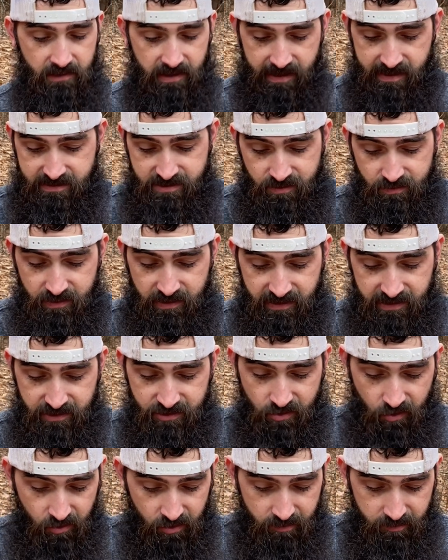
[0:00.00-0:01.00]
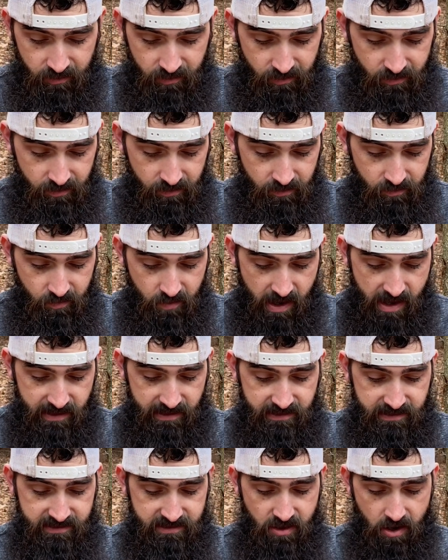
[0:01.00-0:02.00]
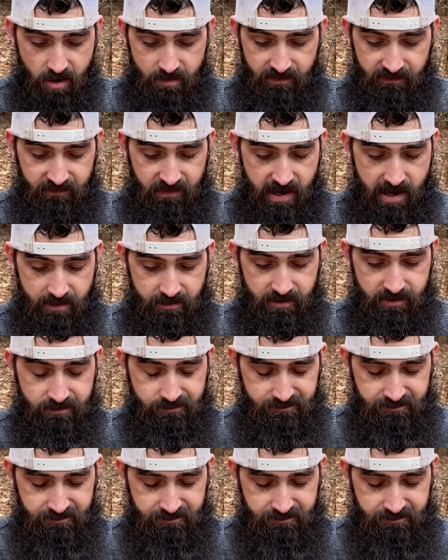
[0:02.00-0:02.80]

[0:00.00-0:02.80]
it's a really durable wallet. This carbon fiber,